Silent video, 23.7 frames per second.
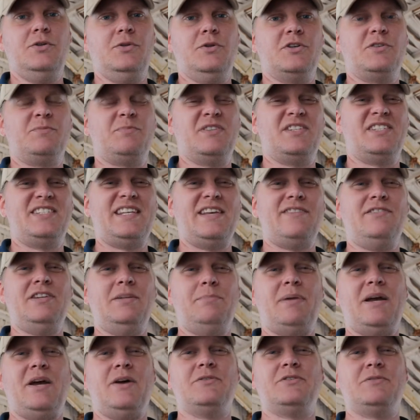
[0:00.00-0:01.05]
do this, but
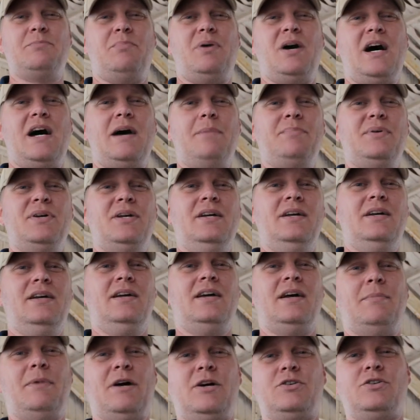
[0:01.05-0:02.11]
70 pounds of pop,
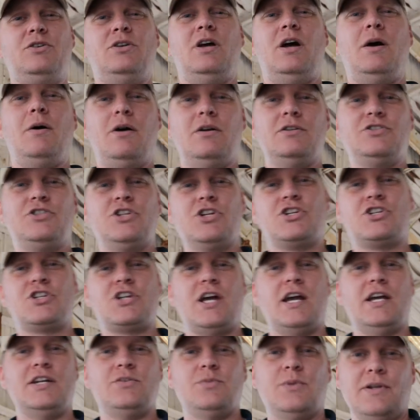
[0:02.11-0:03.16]
about just
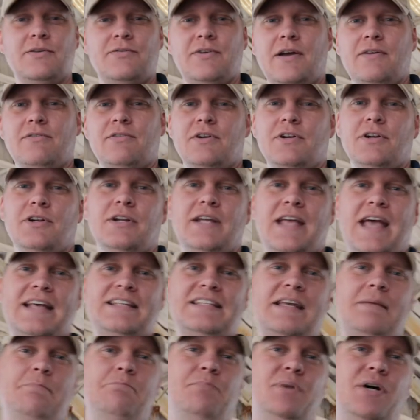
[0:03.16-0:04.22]
shy of 2500
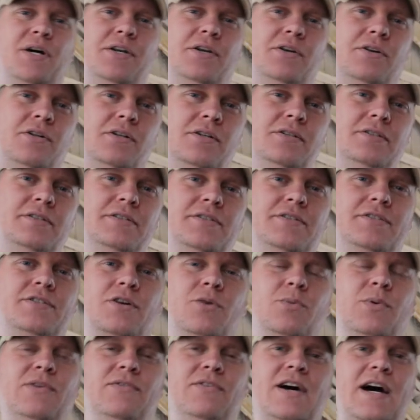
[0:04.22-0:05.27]
as a bundle.
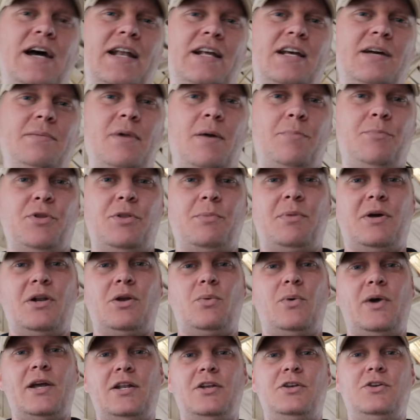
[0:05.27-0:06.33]
So we've got to come up with a
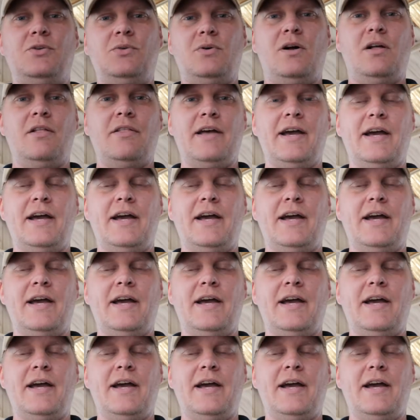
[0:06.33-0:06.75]
better way to do all